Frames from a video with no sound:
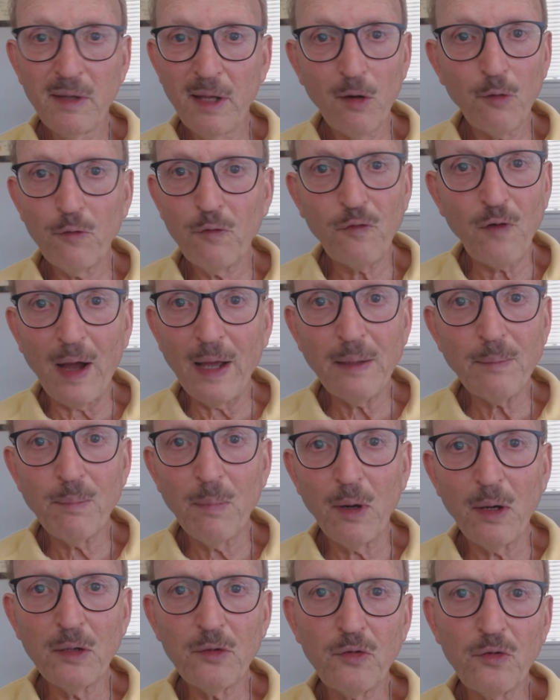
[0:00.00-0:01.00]
They don't fight
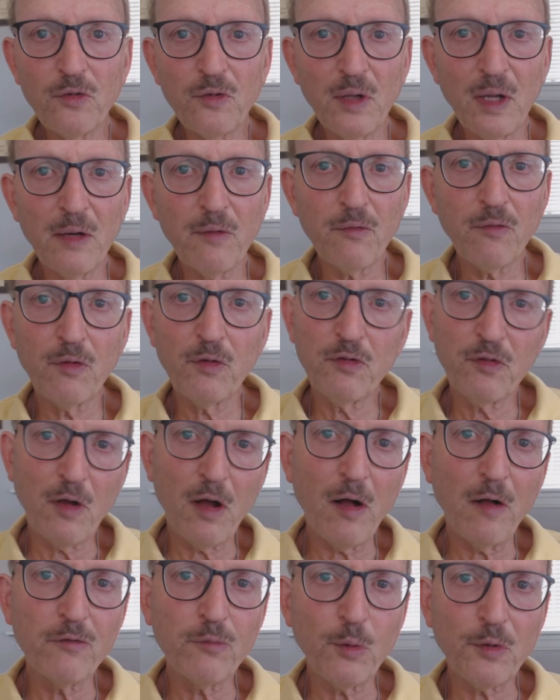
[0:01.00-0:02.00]
much. They've
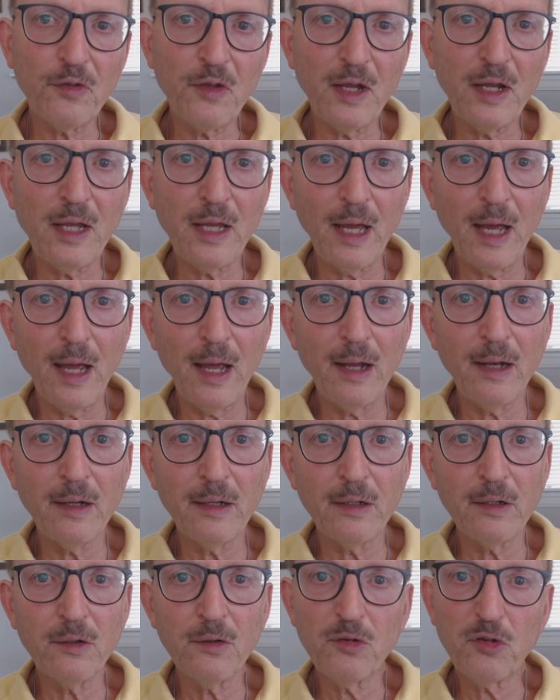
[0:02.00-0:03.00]
resolved what they can
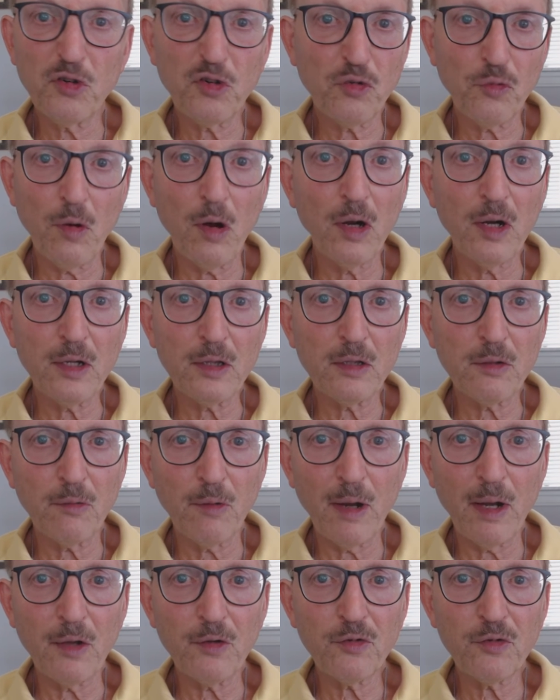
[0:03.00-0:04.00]
and shrug at the
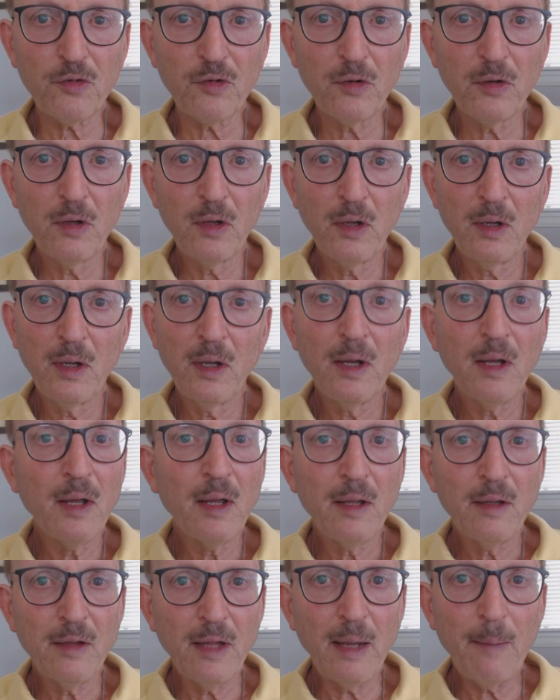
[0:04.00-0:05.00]
rest.
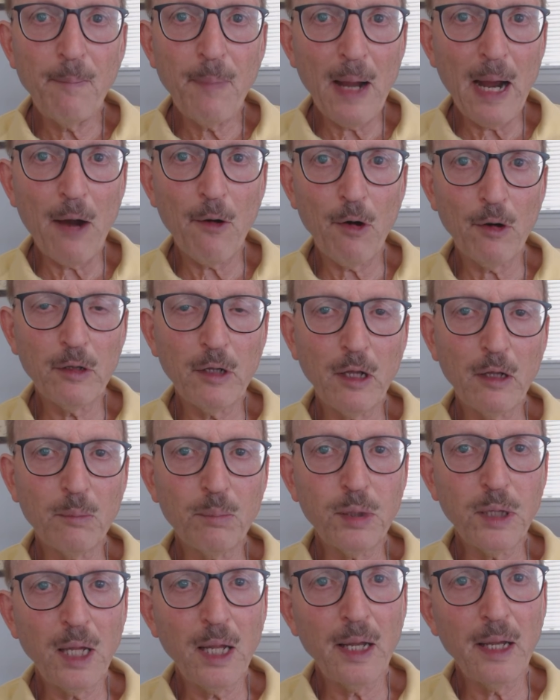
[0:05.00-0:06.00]
They
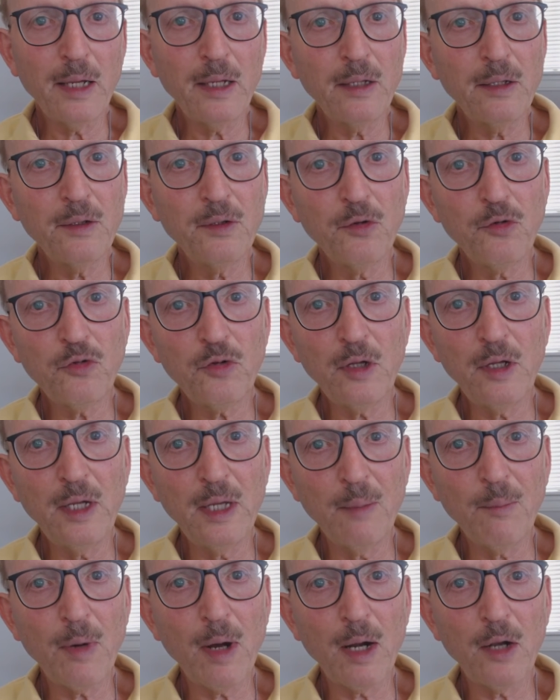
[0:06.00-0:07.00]
parallel play, usually
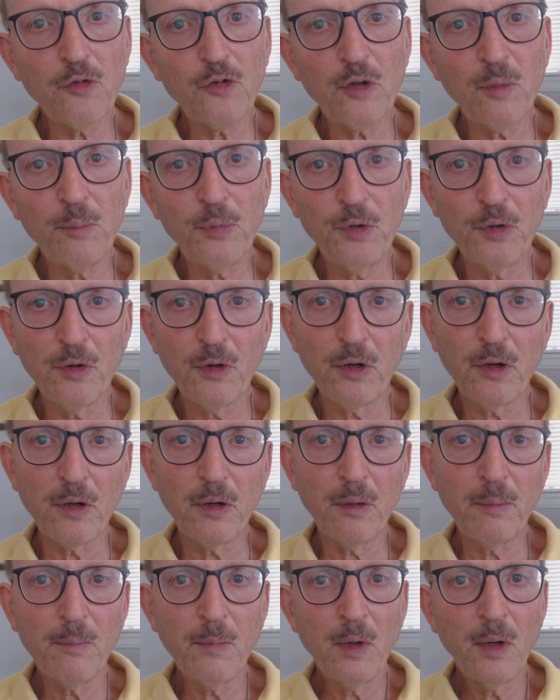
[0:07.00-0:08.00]
him on his
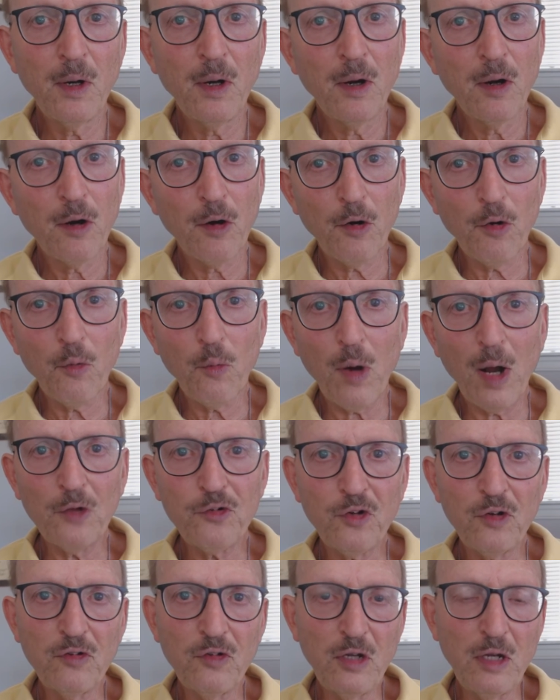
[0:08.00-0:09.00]
computer, her
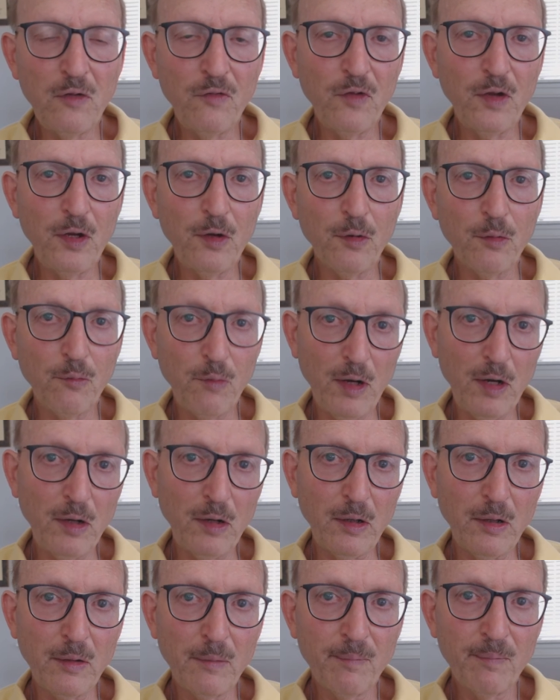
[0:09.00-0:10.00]
watching TV or
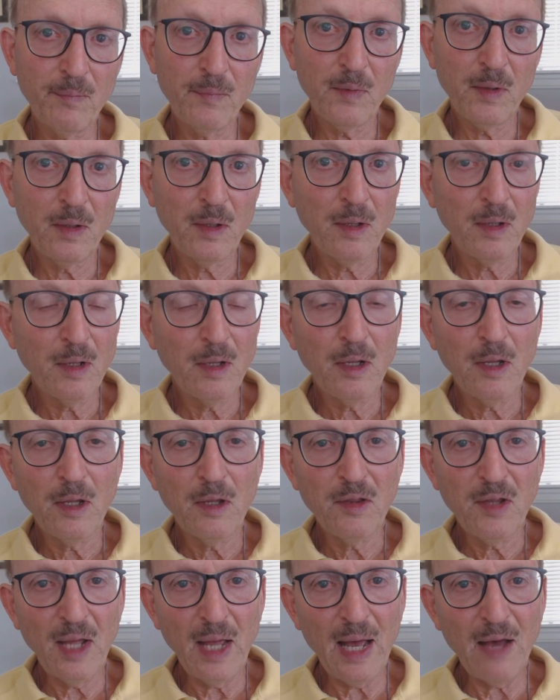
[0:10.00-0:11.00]
reading.
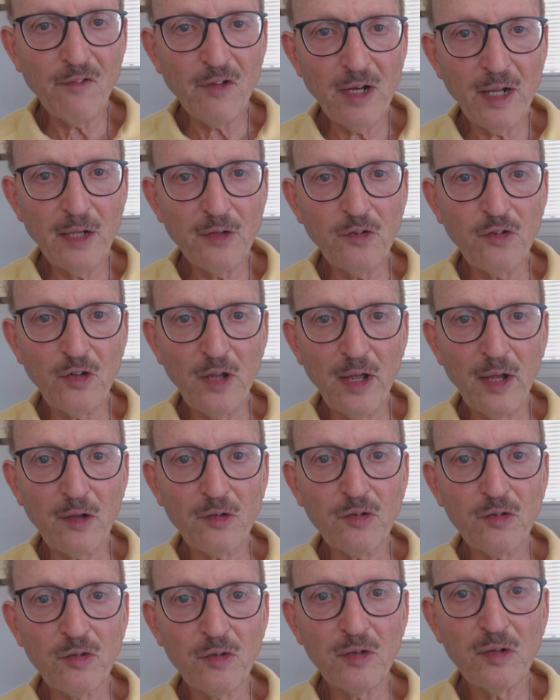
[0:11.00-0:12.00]
They haven't had
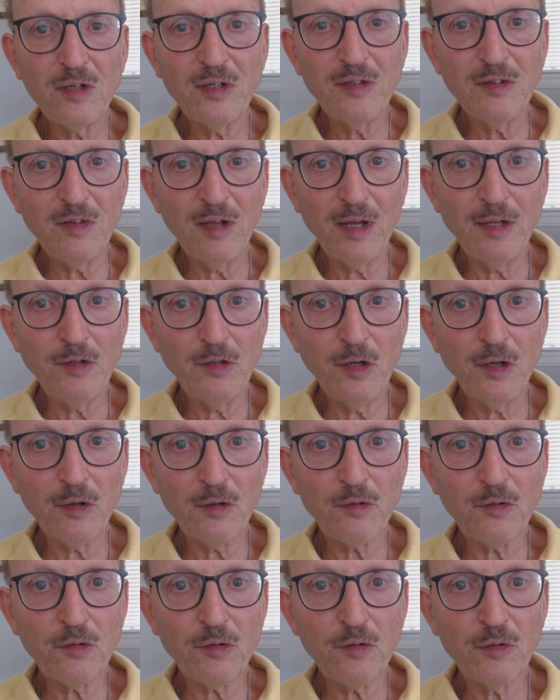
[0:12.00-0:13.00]
sex in 10
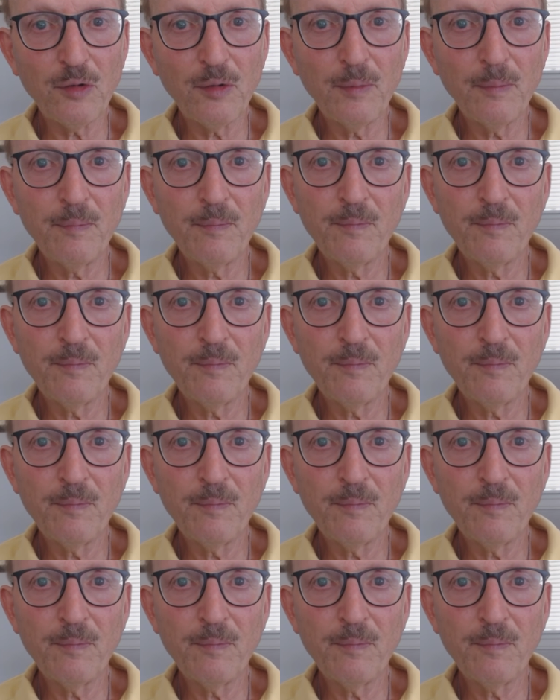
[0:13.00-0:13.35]
years.